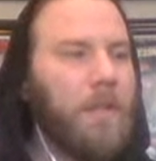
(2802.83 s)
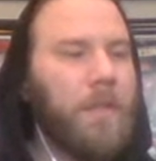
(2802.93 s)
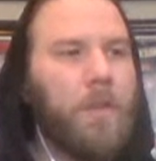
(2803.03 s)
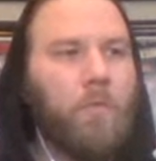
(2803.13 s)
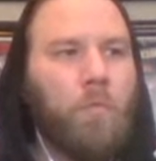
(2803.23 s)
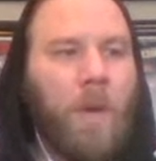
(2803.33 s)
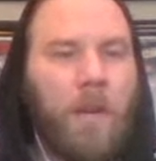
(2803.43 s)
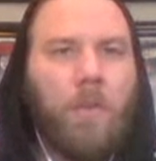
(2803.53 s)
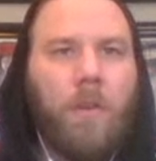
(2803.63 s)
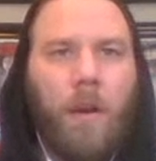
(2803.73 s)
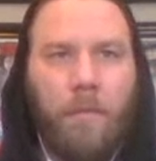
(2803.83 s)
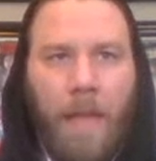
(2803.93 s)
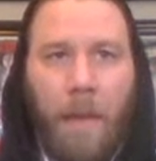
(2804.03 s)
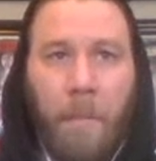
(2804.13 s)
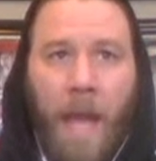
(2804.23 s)
the winner of
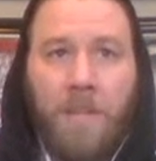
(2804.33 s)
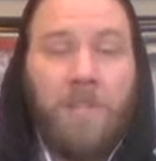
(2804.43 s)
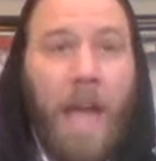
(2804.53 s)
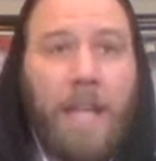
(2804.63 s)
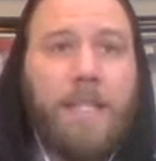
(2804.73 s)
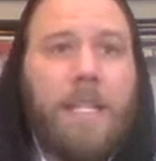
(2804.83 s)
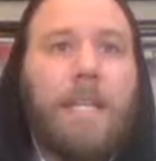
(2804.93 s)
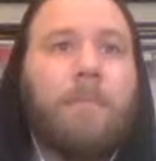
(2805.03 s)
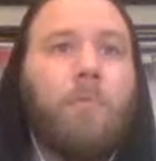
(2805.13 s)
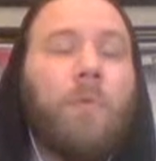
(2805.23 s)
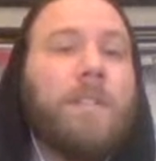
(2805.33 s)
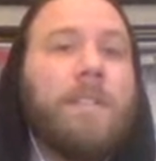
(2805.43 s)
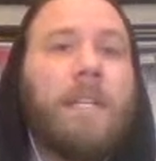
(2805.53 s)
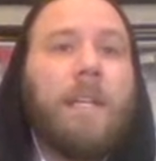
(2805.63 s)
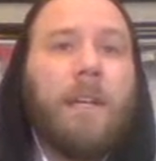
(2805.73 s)
that match, that team was
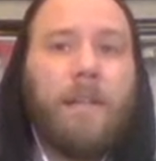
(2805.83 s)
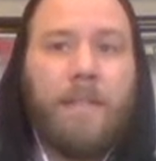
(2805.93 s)
the